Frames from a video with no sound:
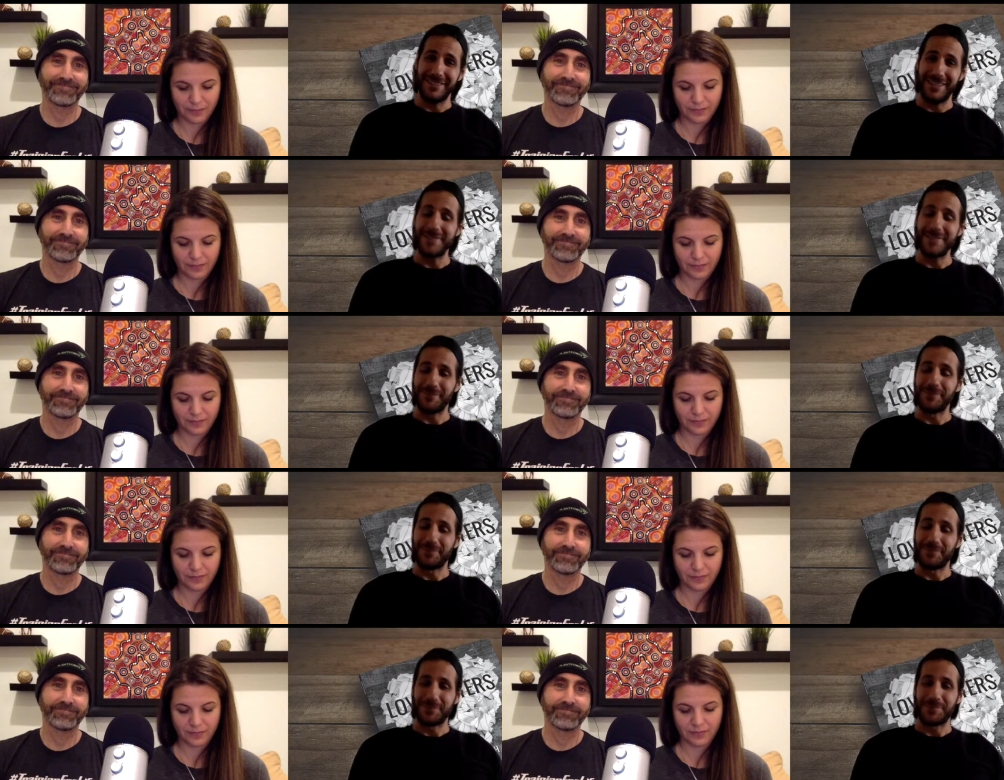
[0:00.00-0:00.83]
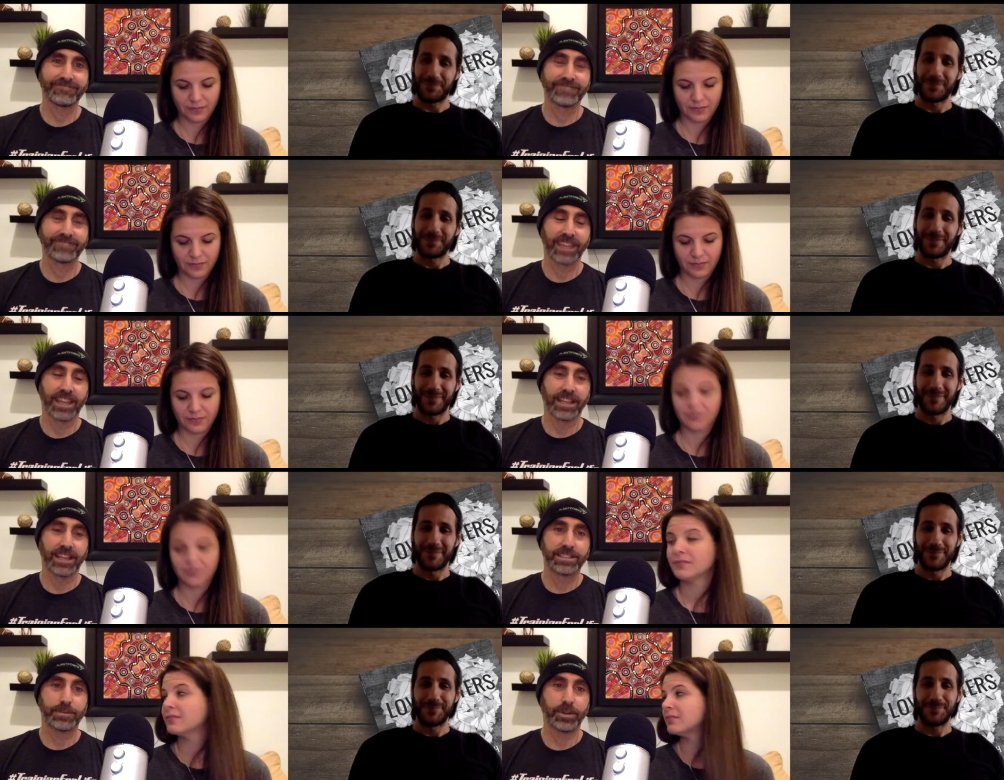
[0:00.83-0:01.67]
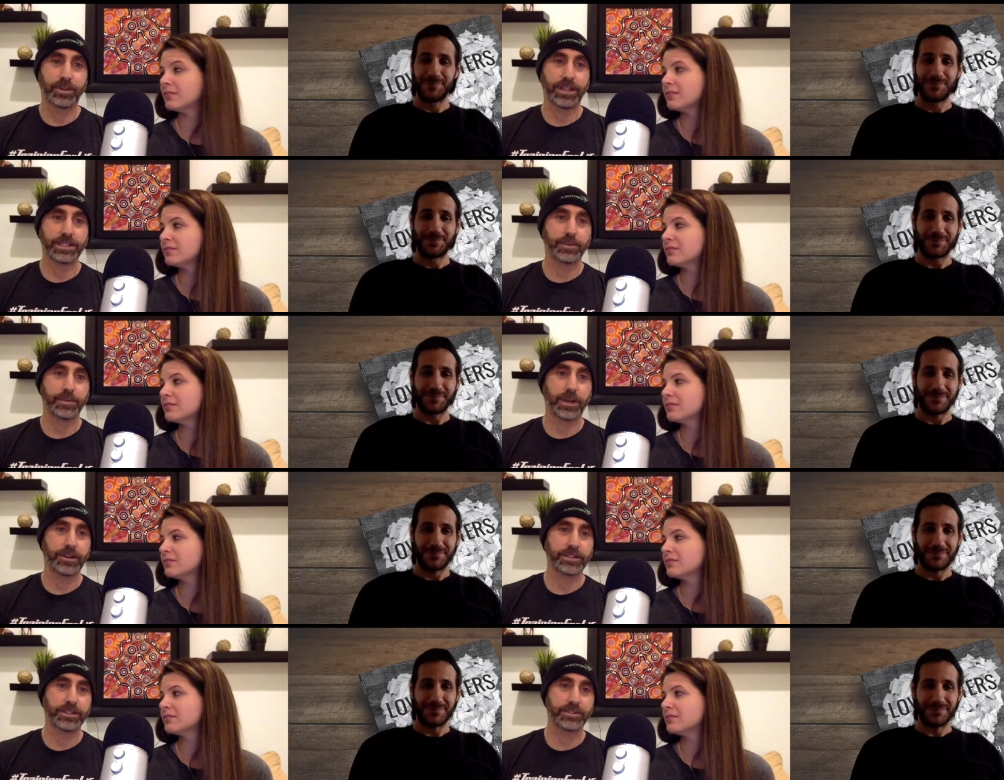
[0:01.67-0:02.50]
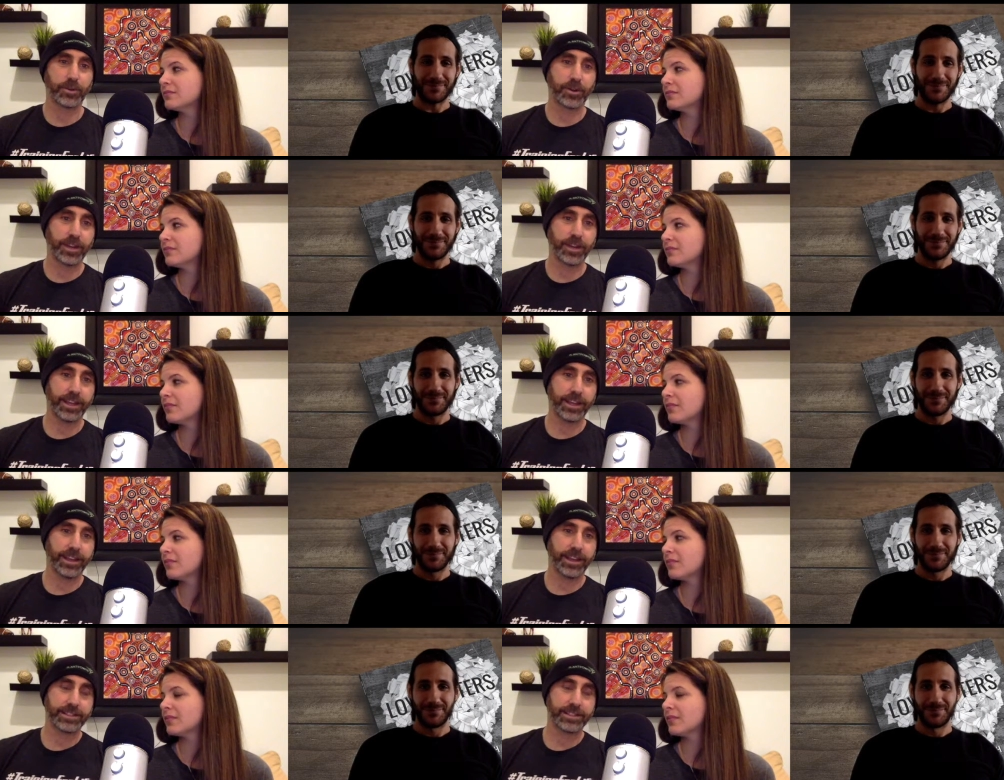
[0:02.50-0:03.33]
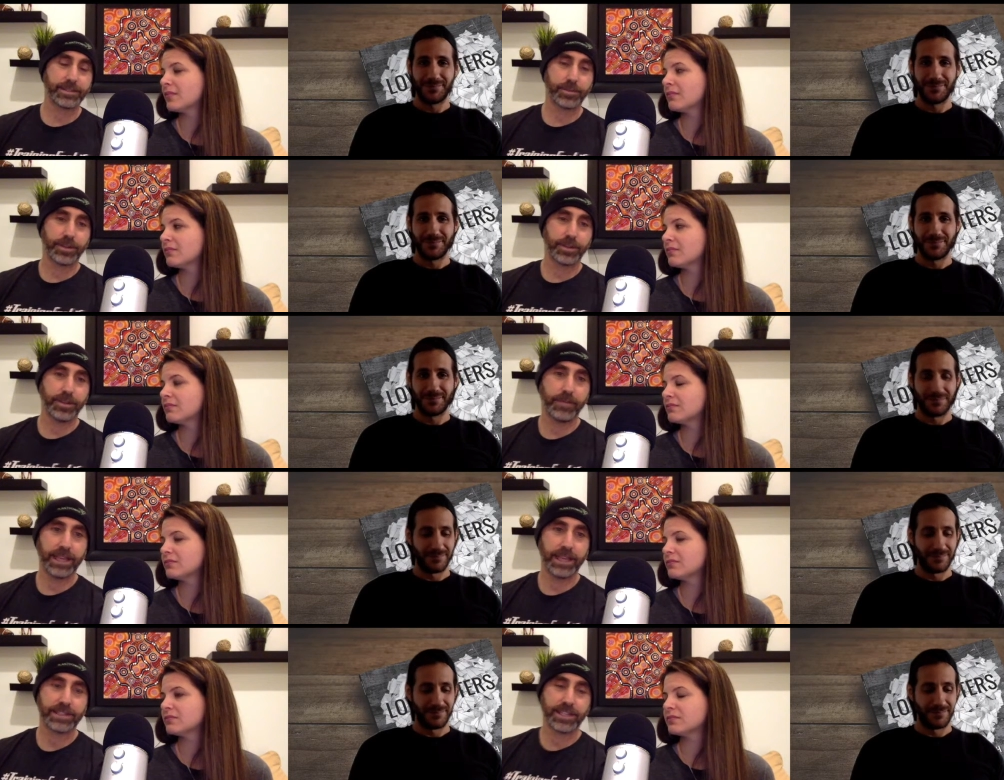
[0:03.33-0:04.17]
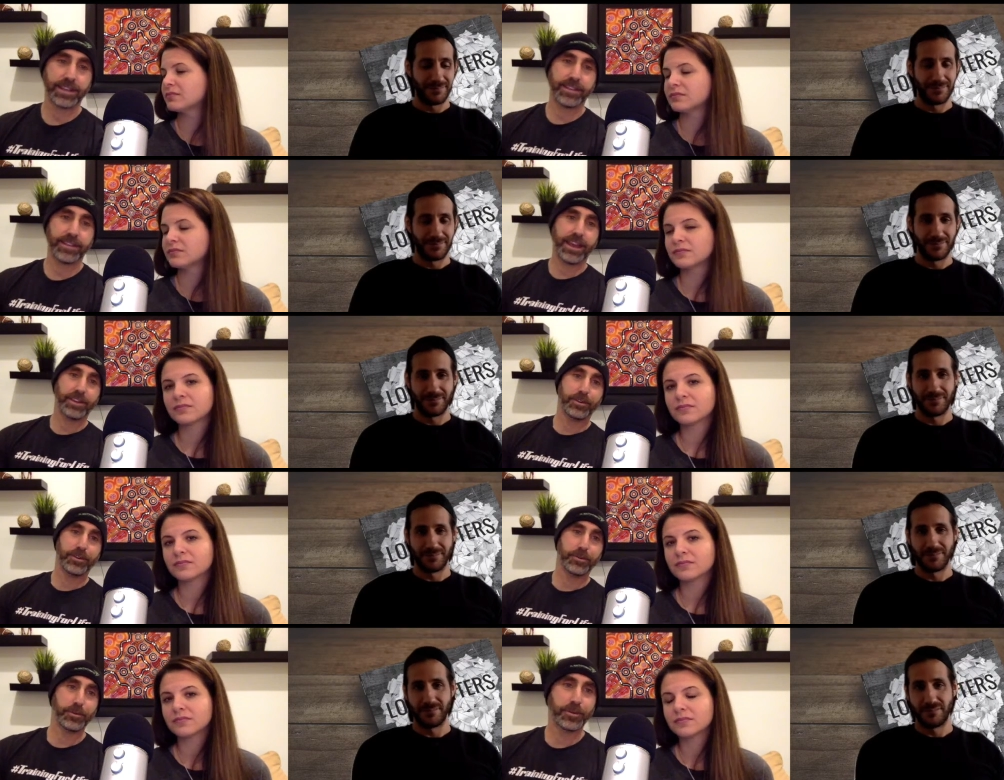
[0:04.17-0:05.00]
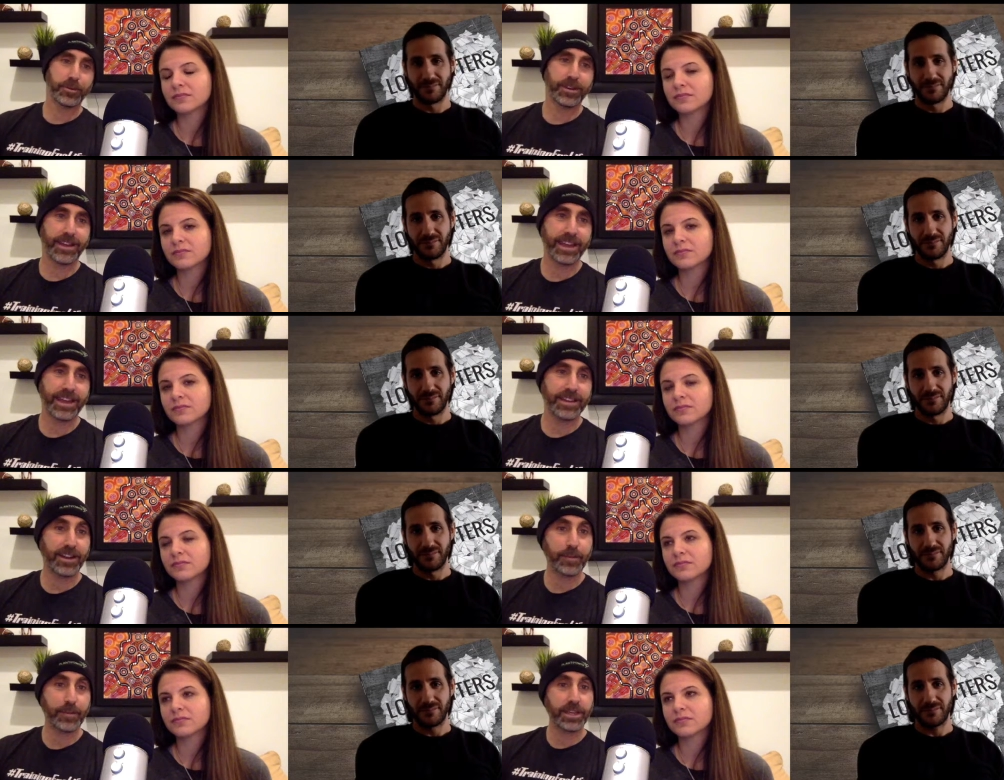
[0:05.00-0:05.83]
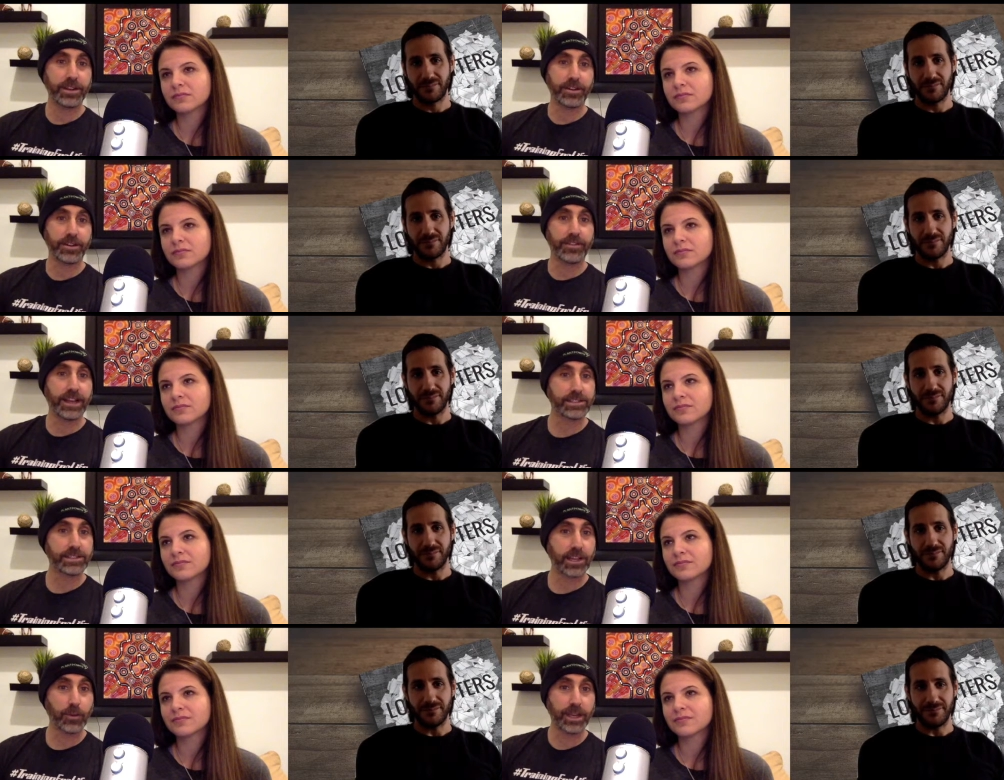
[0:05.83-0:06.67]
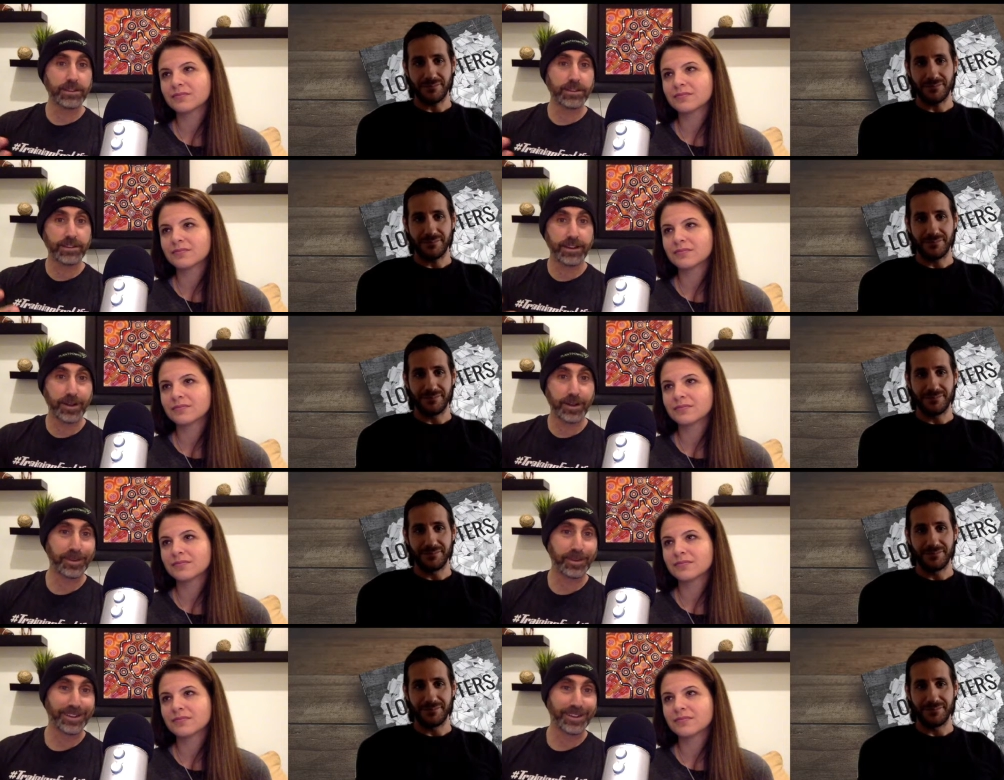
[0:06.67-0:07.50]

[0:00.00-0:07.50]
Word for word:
Speaker 1: Yeah. It's a pretty inspiring story, and it's pretty amazing that you ended up here, and that's how we ended up